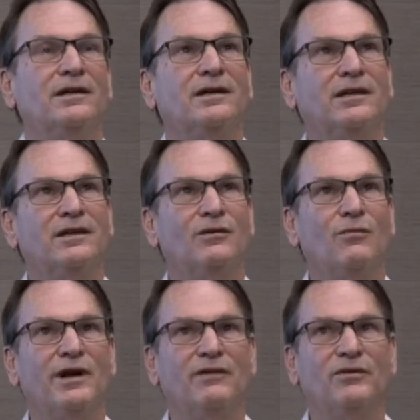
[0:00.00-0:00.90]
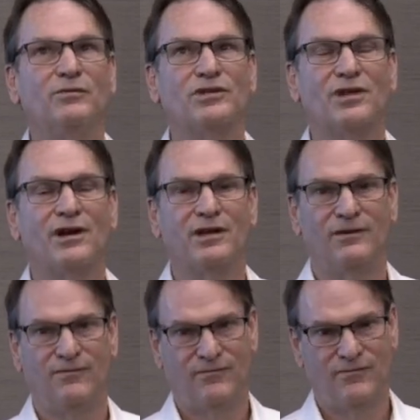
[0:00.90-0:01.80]
I think one of them
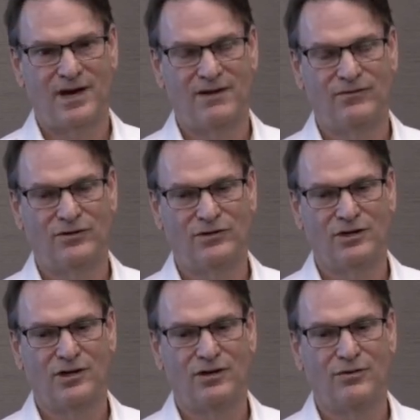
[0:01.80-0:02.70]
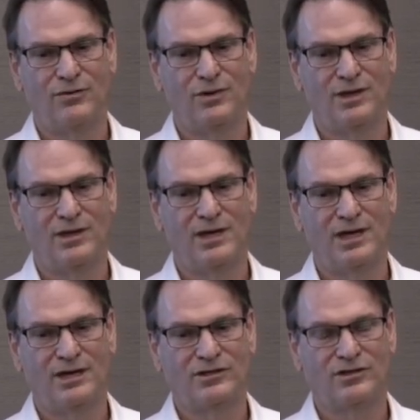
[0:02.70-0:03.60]
started 5 years ago.
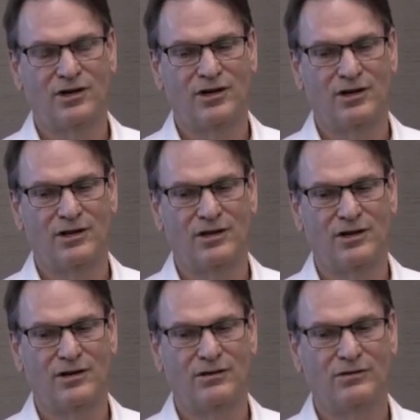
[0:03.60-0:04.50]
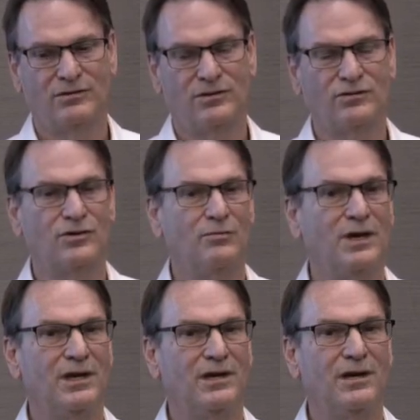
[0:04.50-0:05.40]
They started their social
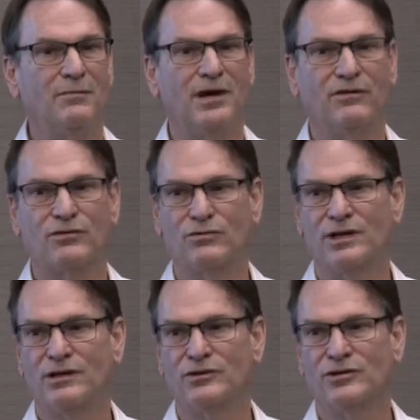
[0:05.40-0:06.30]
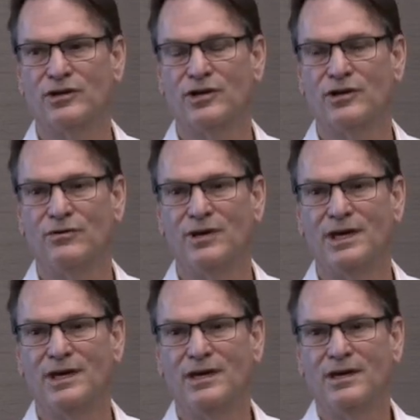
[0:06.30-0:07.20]
media about 3 years ago,
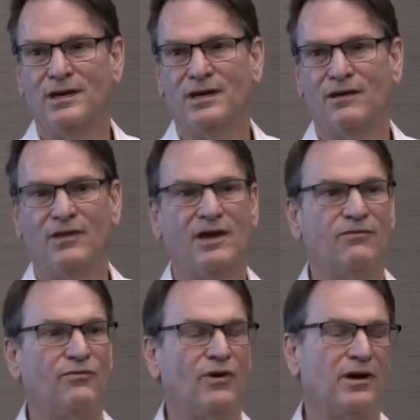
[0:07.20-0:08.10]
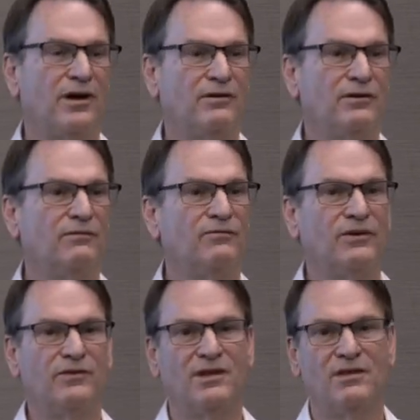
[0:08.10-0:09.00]
and they have
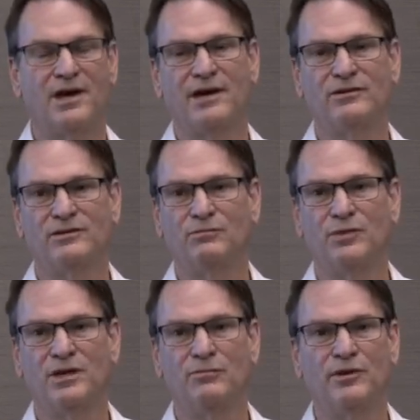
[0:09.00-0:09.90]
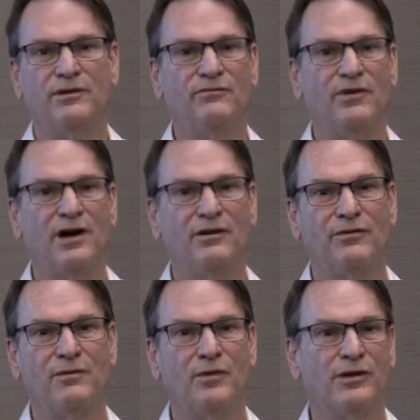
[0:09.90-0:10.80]
450,000 people that follow
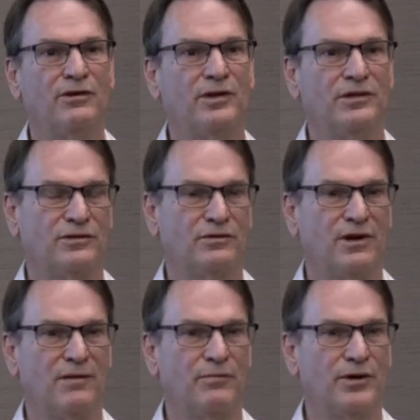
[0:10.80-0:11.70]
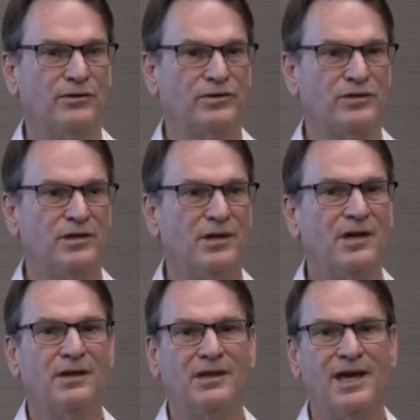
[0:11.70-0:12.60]
them on their Instagram posts.
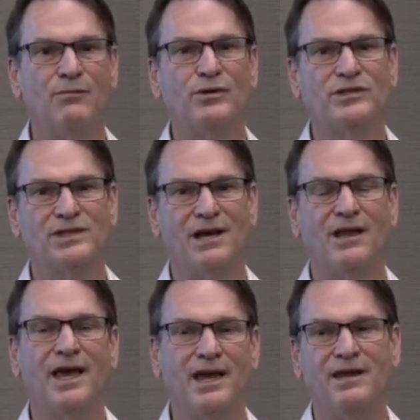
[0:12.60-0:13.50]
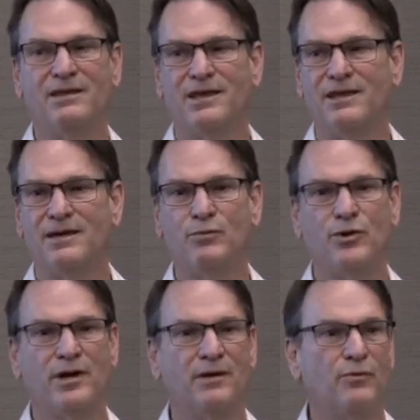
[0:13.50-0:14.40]
They will sell anything they
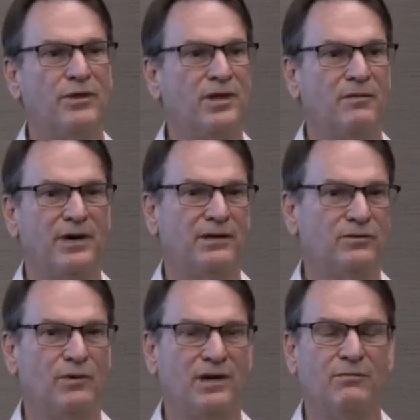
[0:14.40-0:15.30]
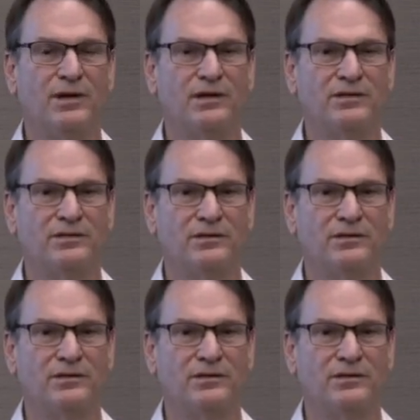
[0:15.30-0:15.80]
put up within about 20 minutes.